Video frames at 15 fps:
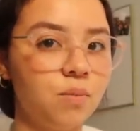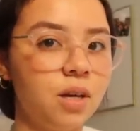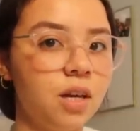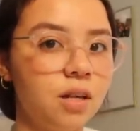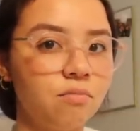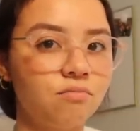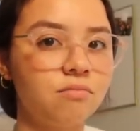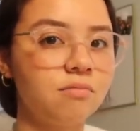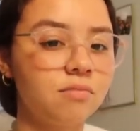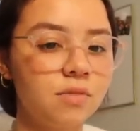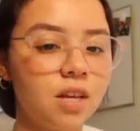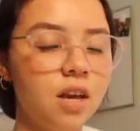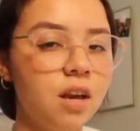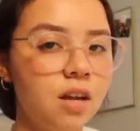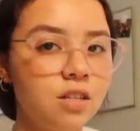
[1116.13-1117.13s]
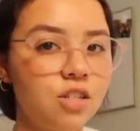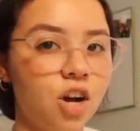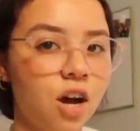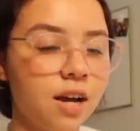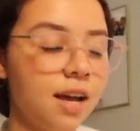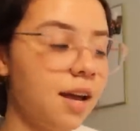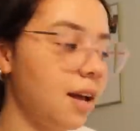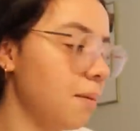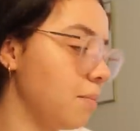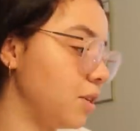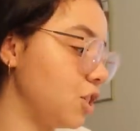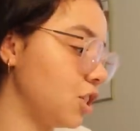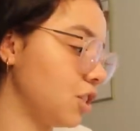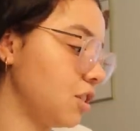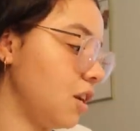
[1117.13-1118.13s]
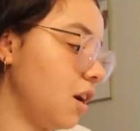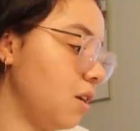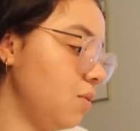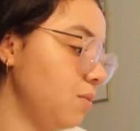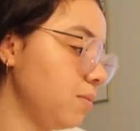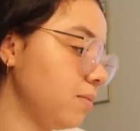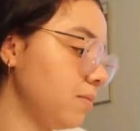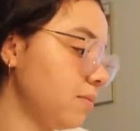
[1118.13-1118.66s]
me talking but just know